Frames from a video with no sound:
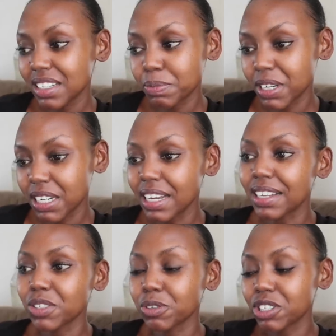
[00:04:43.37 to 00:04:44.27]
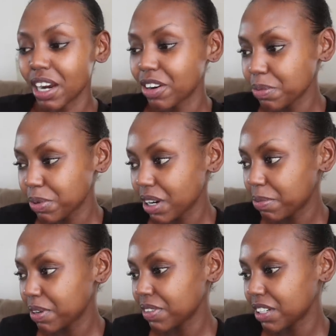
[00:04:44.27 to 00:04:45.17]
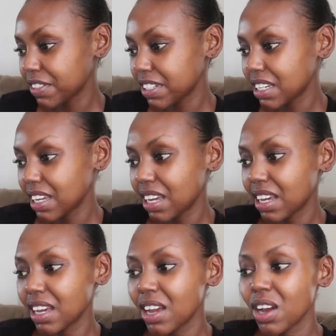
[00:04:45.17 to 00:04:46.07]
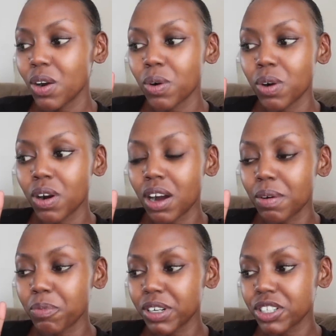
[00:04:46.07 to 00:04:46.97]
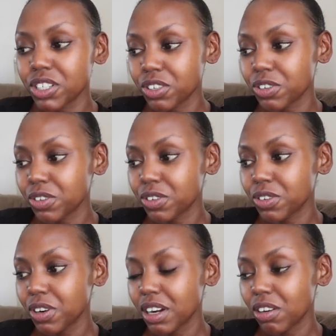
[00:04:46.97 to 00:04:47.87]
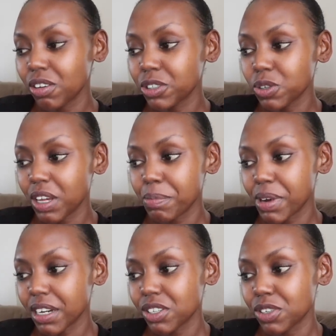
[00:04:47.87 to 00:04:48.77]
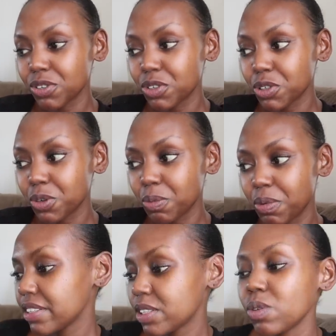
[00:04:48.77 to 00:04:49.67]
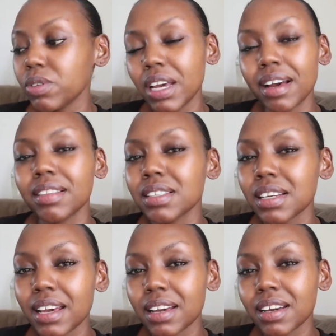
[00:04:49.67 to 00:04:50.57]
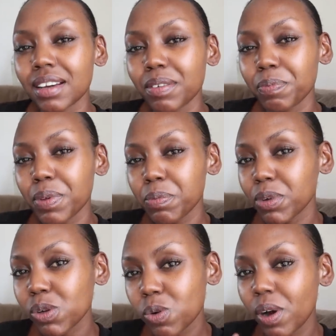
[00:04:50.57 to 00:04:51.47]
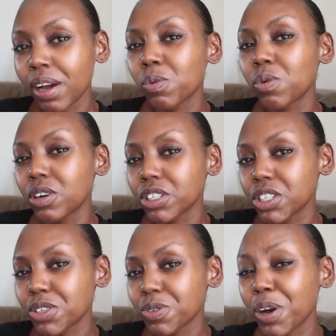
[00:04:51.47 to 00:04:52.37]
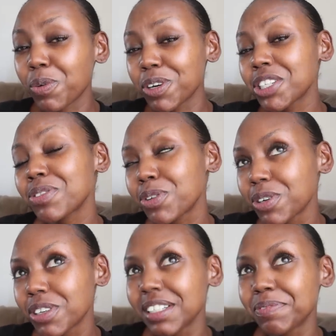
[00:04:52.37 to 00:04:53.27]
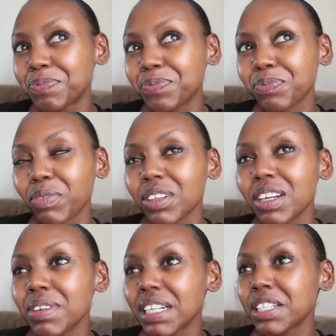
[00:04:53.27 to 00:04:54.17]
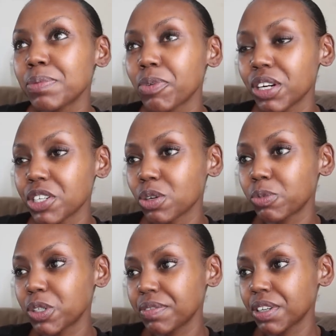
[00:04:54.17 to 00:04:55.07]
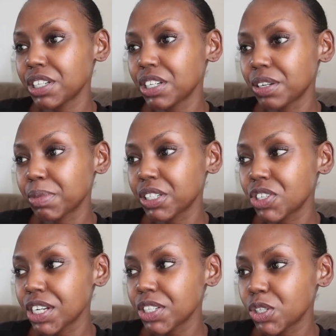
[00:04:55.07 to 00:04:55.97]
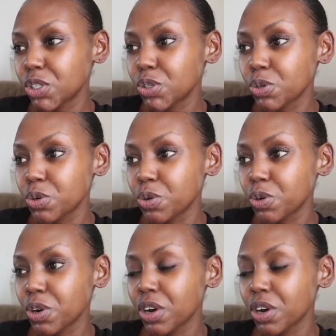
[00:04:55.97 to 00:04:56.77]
Today's Monday, yeah, so Sharon put up her video today. Um, Wanjiro also came back to YouTube. So yeah, there's like people who I watch, who I watch for not even inspiration or motivation, but just to